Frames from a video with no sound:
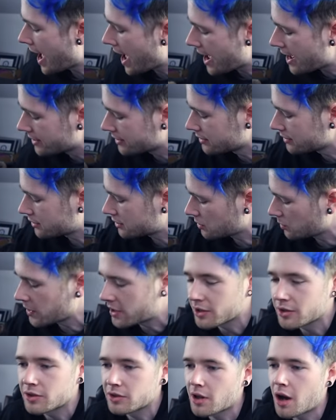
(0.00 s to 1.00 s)
and we
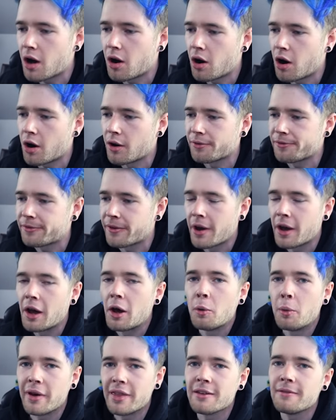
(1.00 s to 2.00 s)
can start off
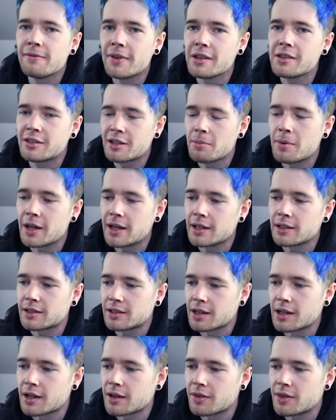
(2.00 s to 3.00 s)
with
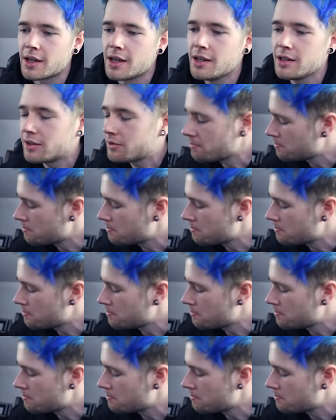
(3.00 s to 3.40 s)
invincibility. These...